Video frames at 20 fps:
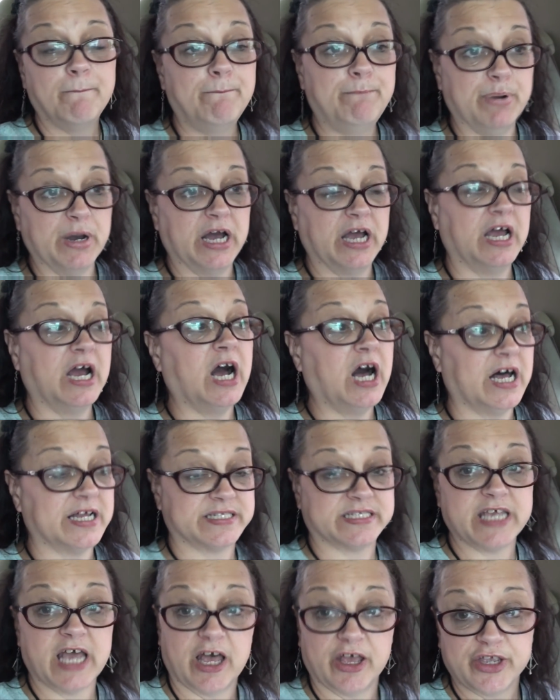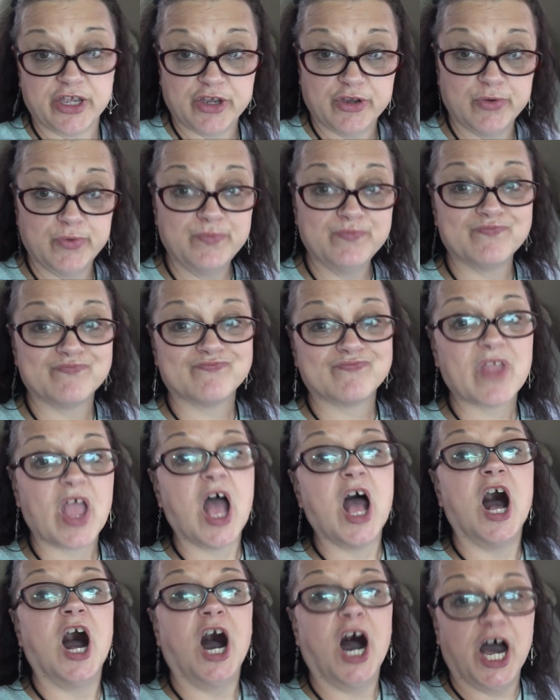But I'll tell you,
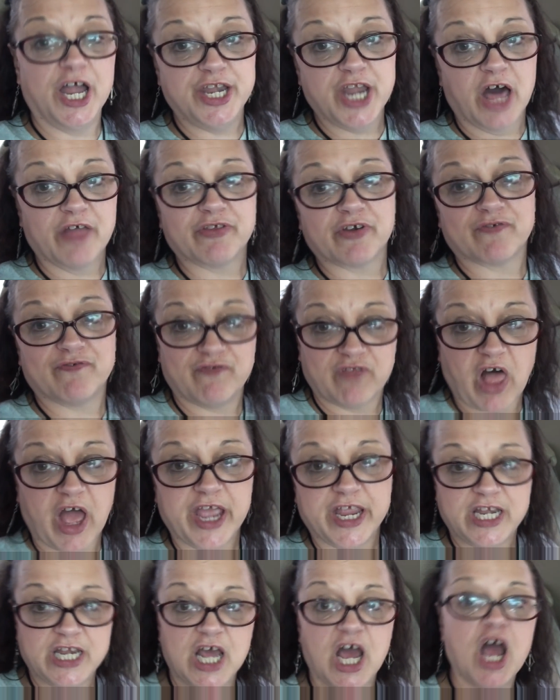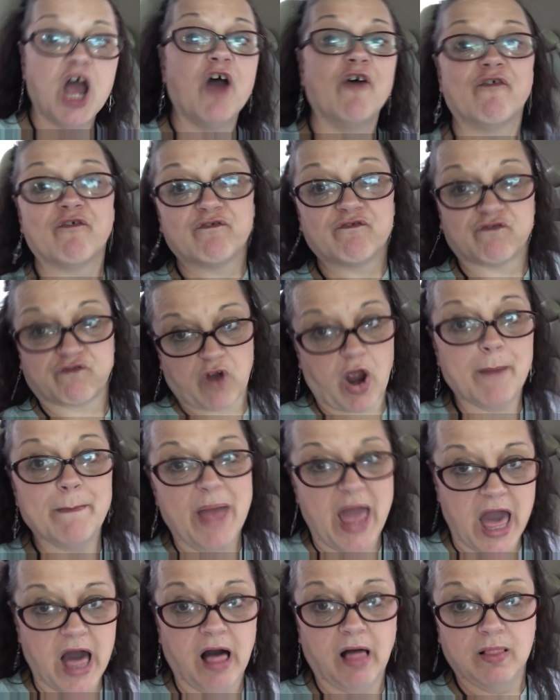another flight from
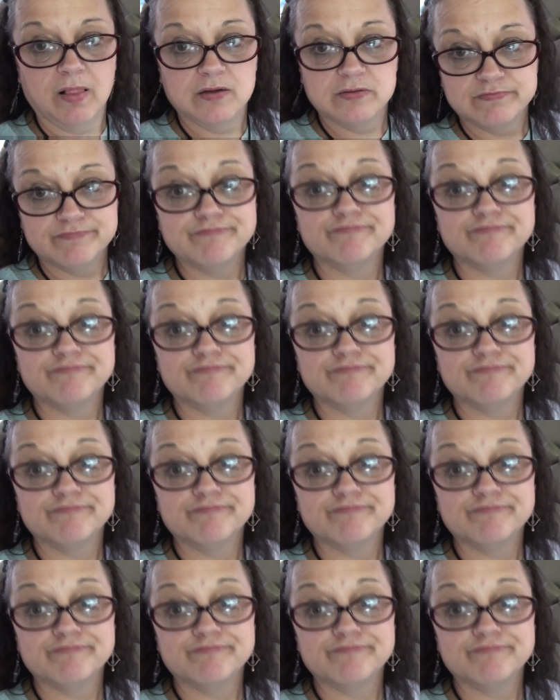hell.